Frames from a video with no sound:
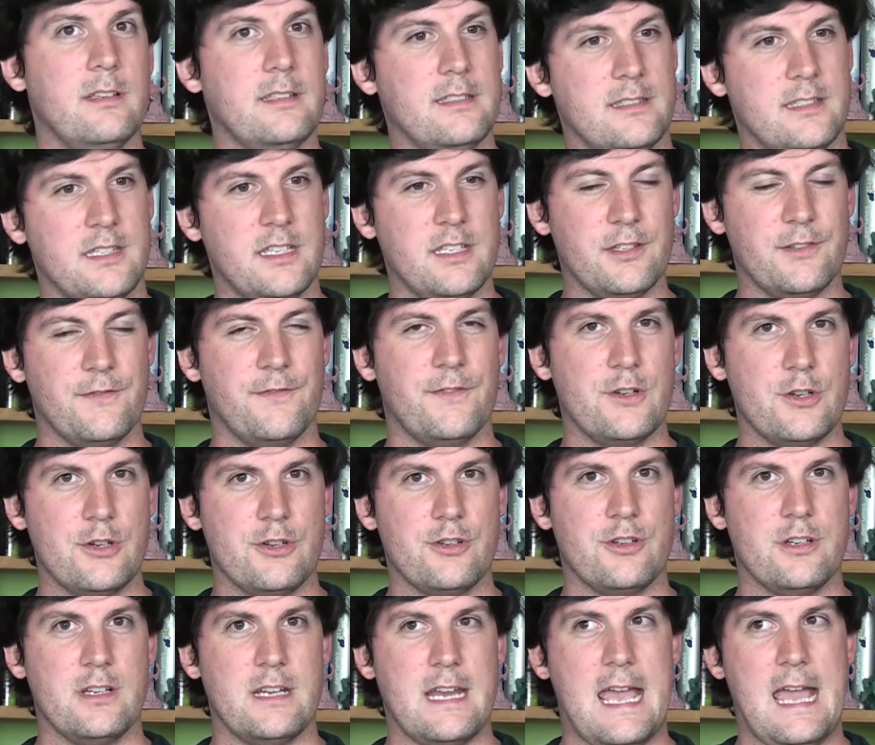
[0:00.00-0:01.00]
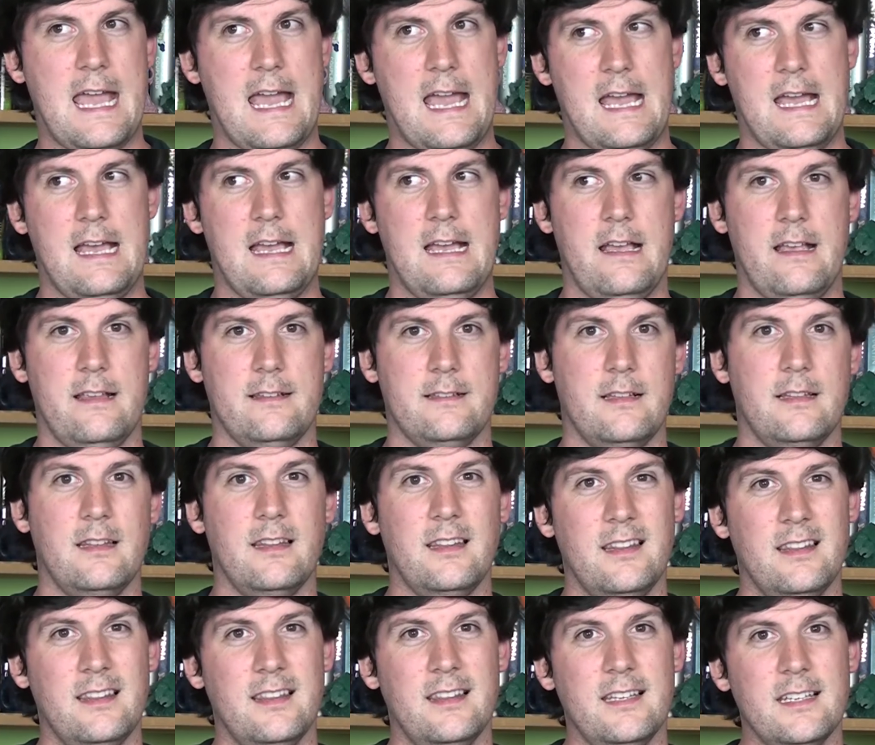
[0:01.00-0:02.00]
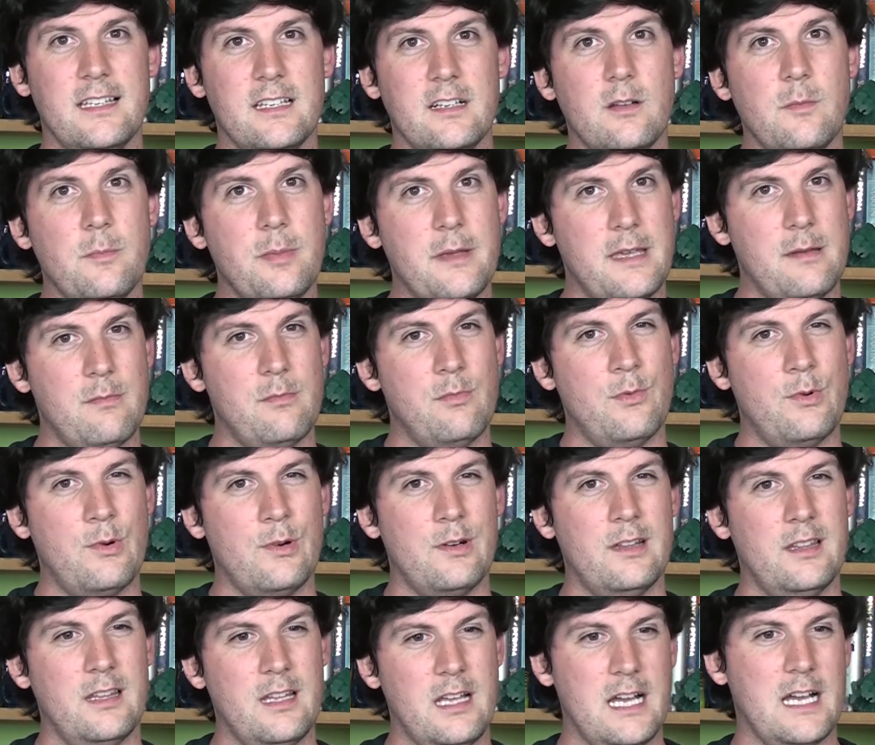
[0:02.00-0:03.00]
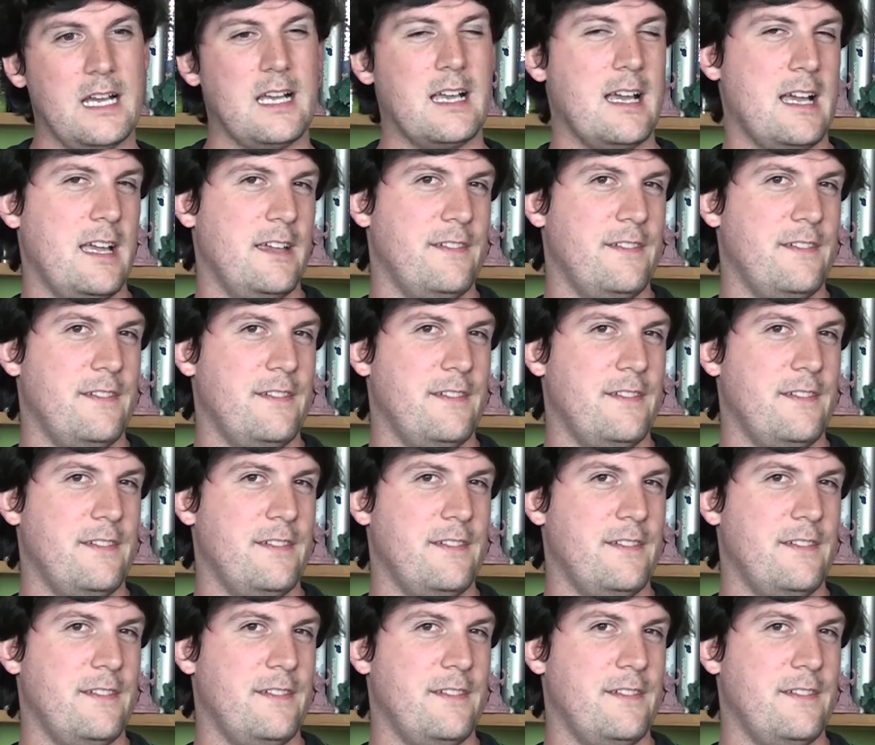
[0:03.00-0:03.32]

is this version has a little bit more luck,